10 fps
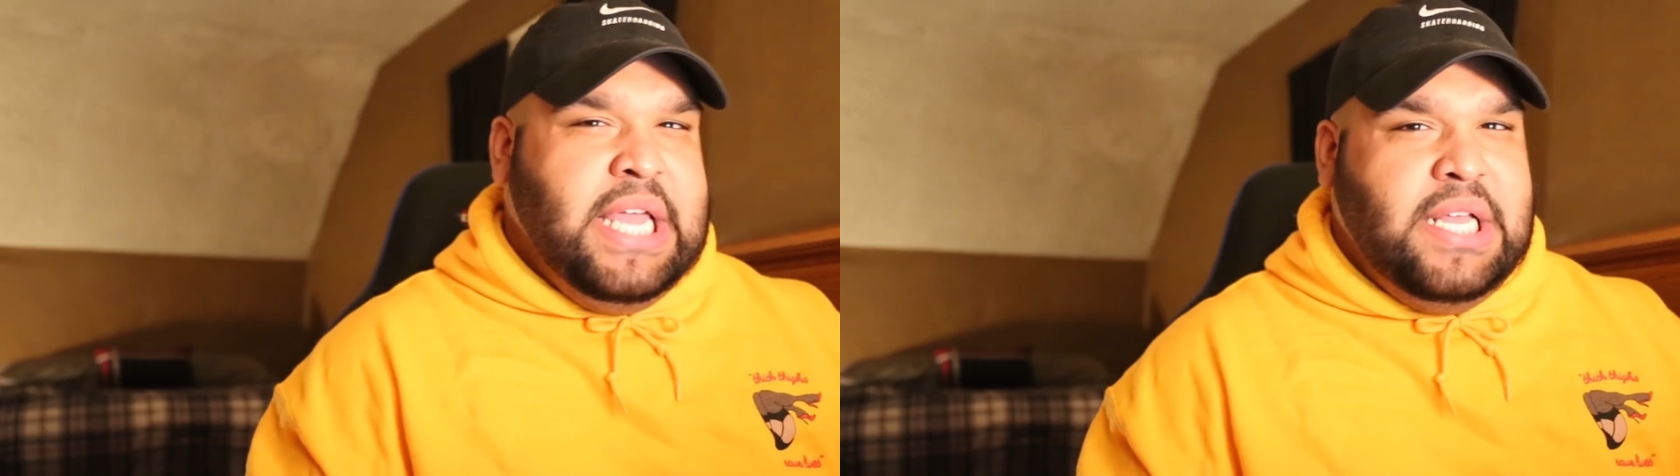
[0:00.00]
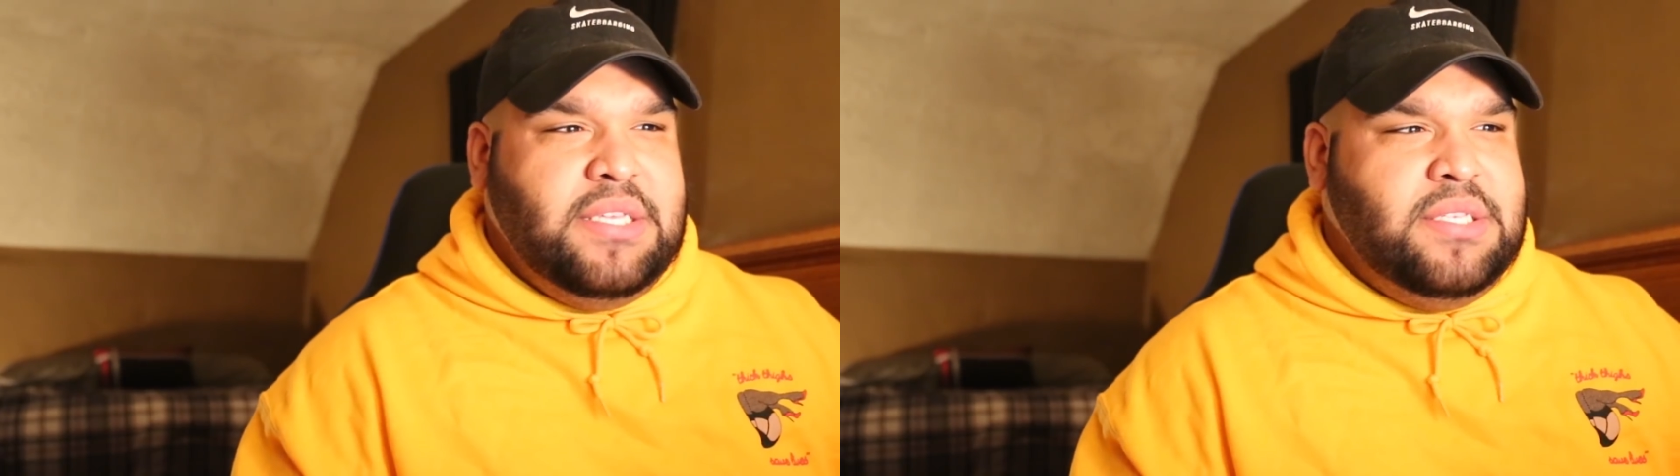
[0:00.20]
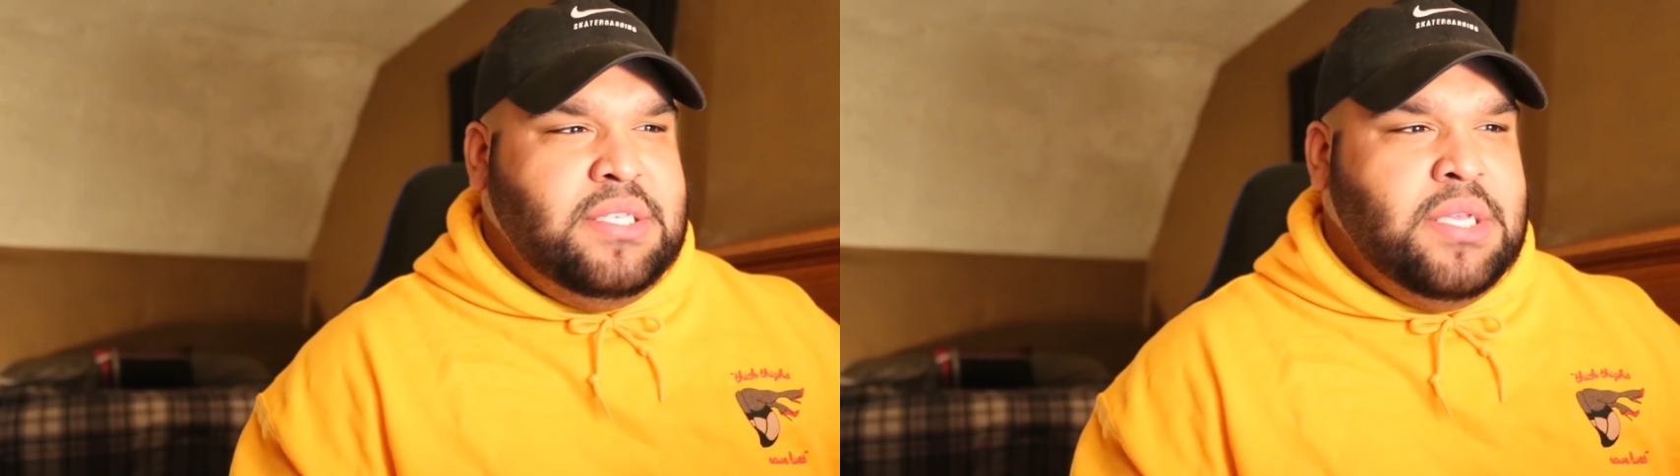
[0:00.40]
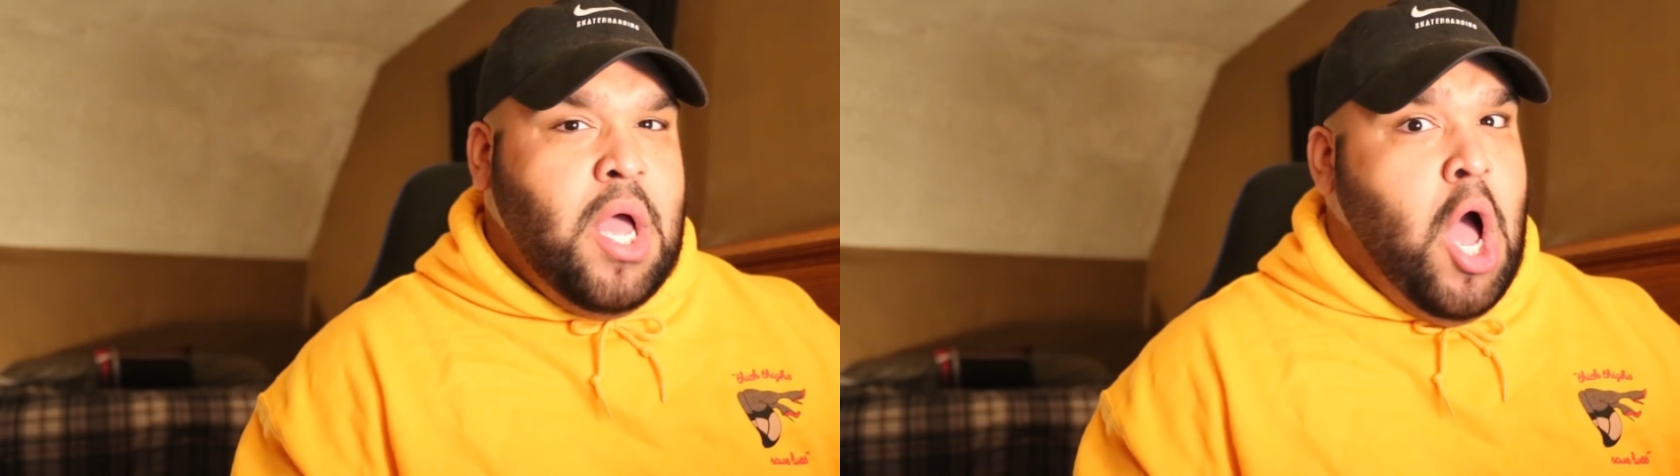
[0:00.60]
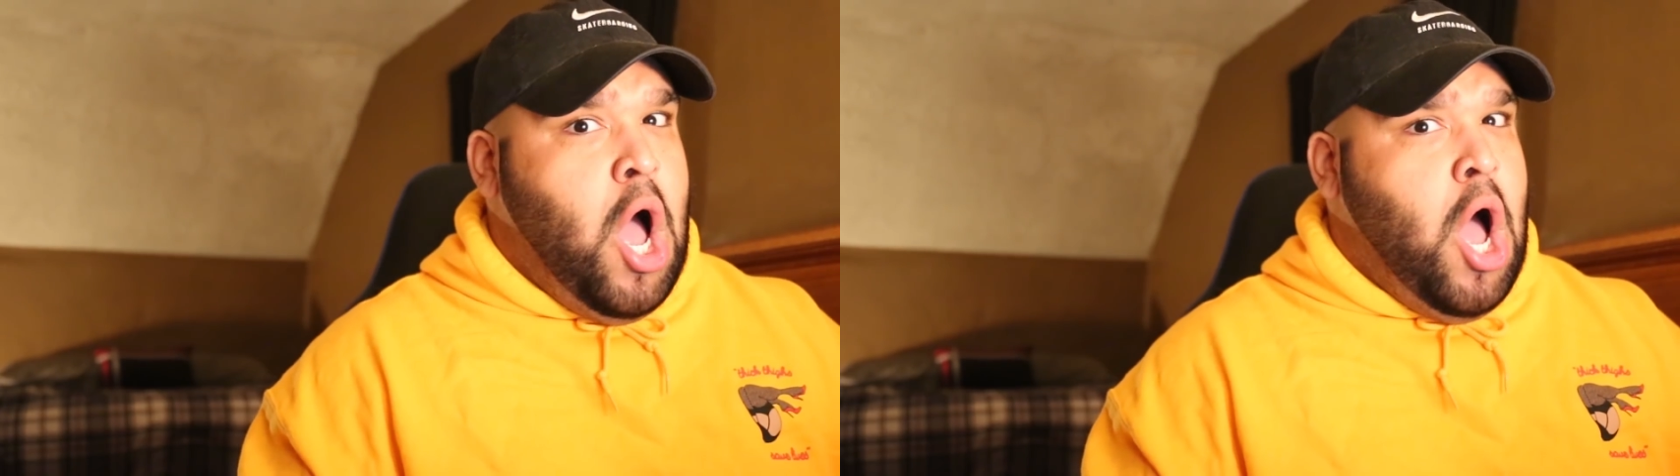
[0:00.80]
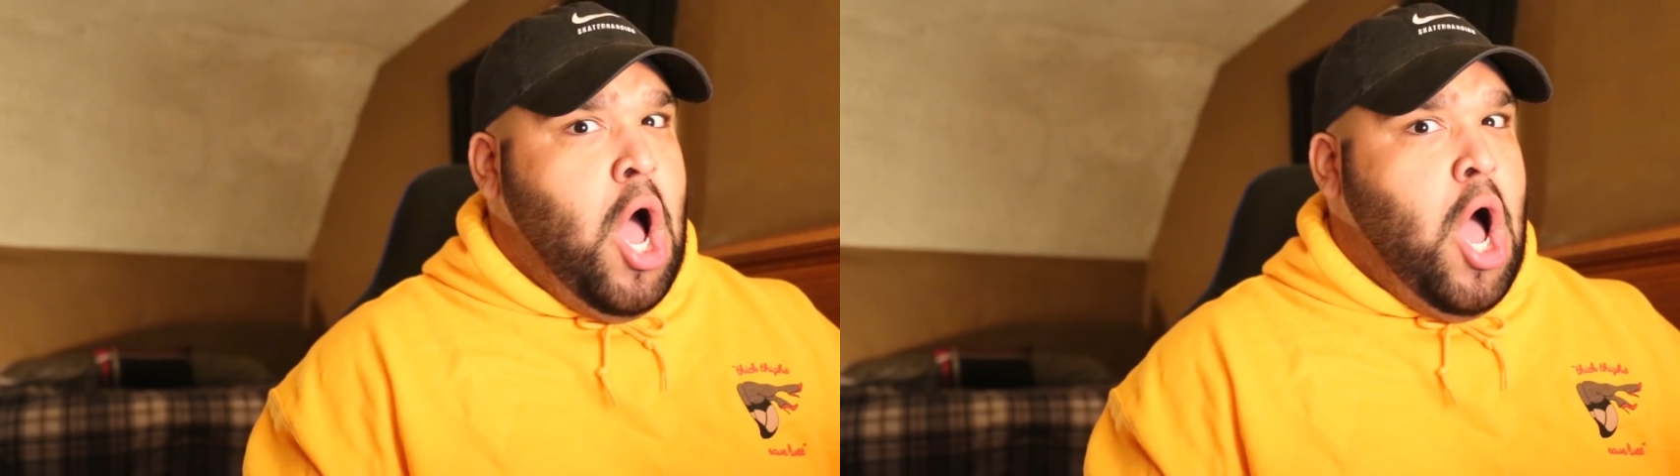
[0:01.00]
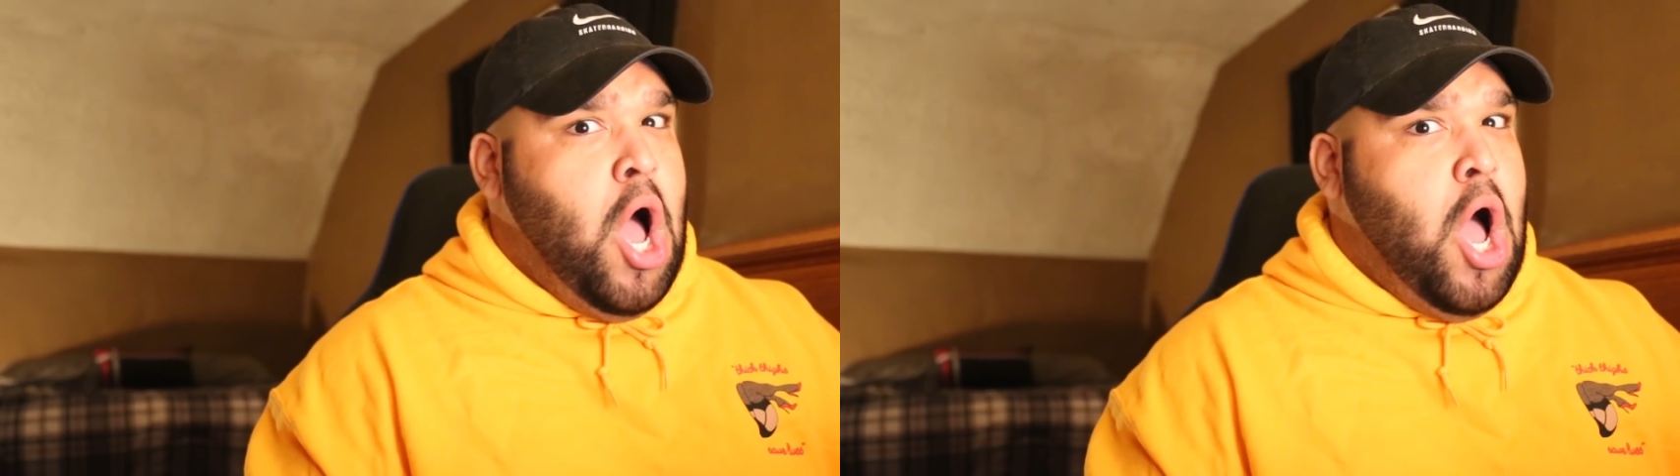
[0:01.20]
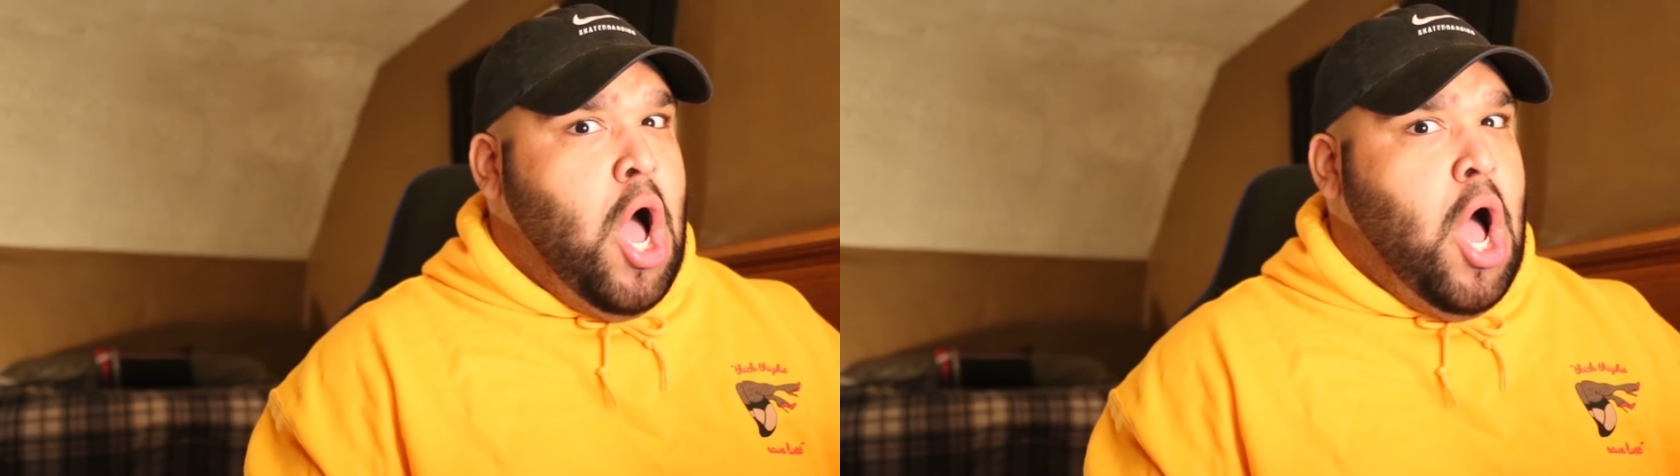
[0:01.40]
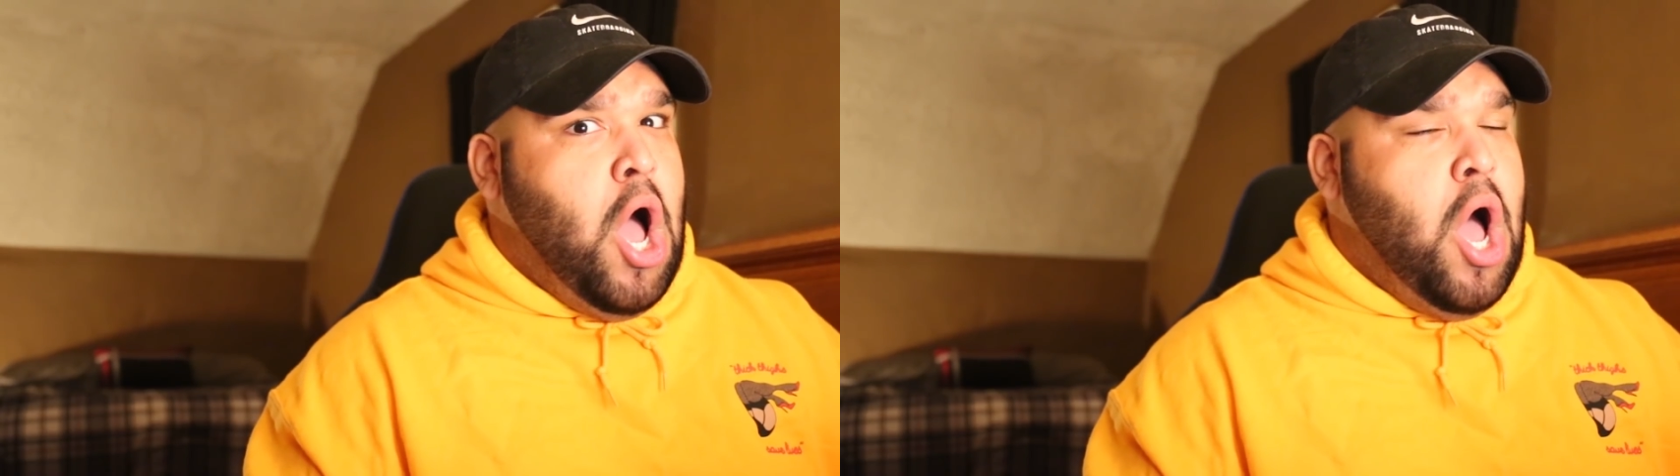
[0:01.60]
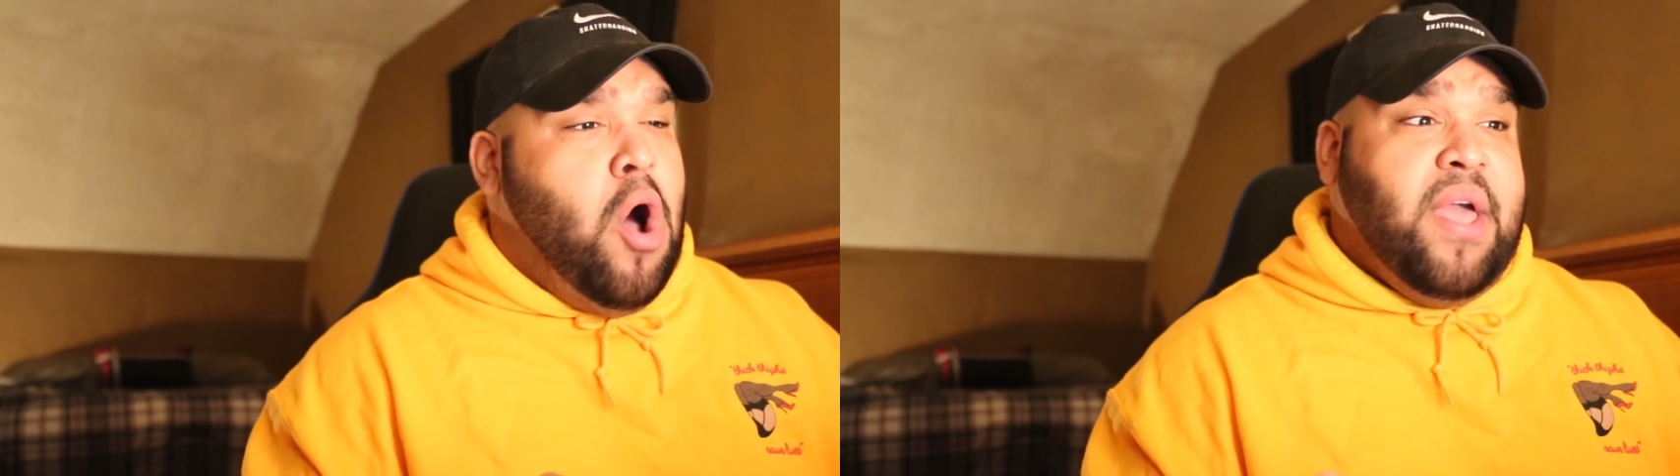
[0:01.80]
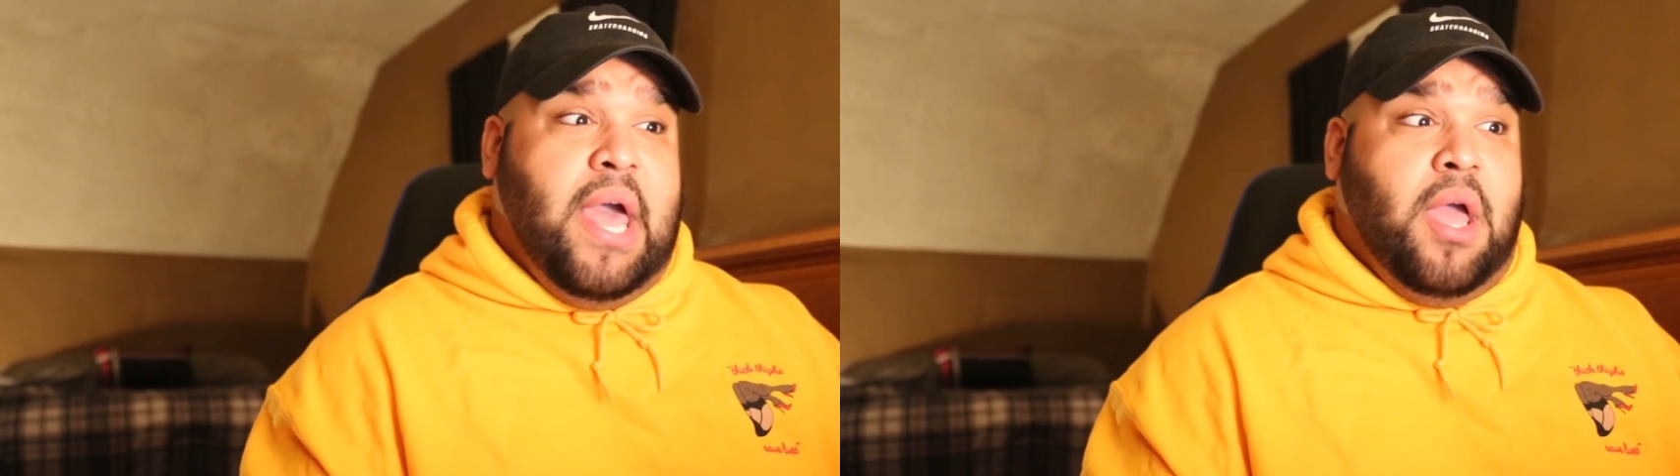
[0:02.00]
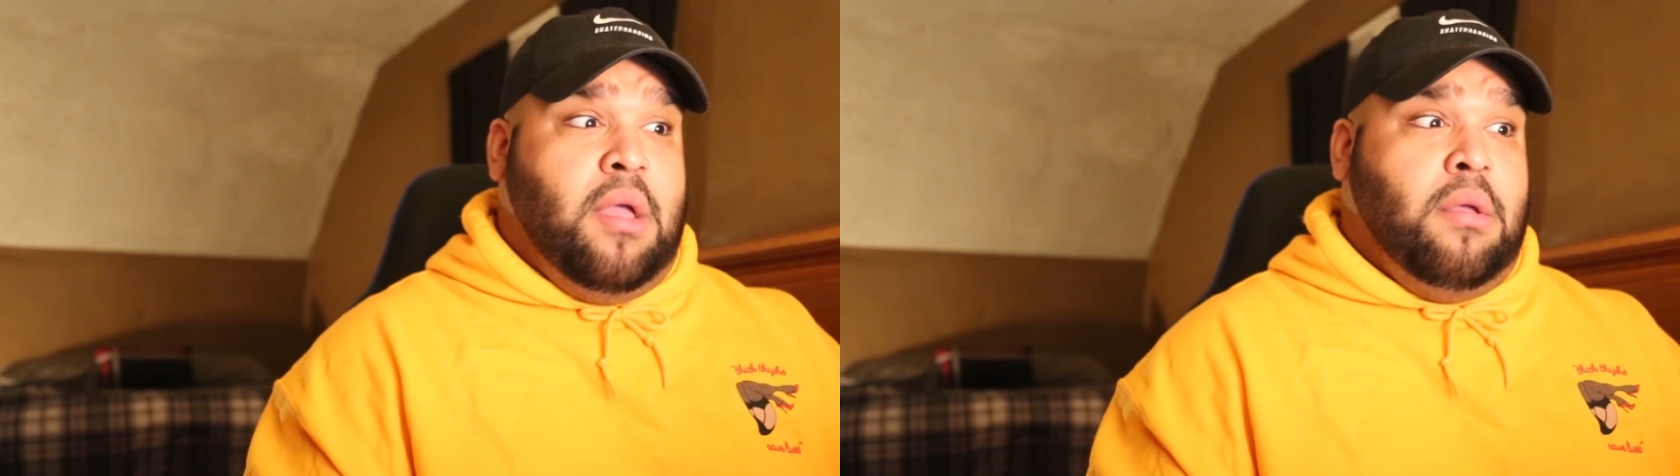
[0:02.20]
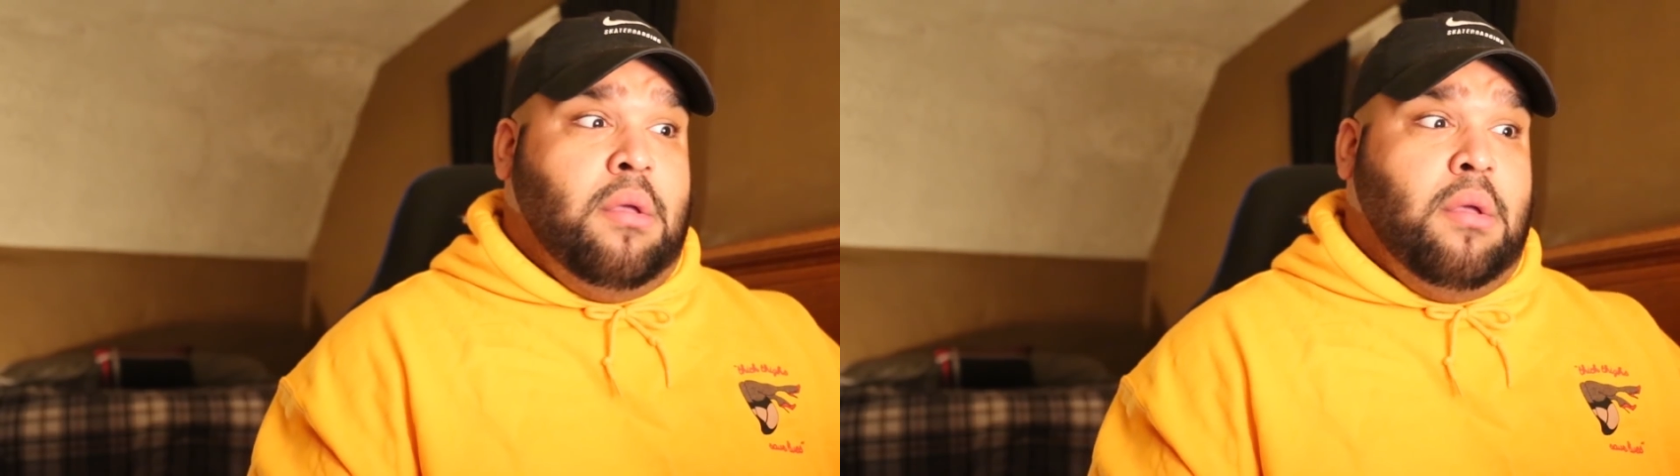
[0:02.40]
is. Okay.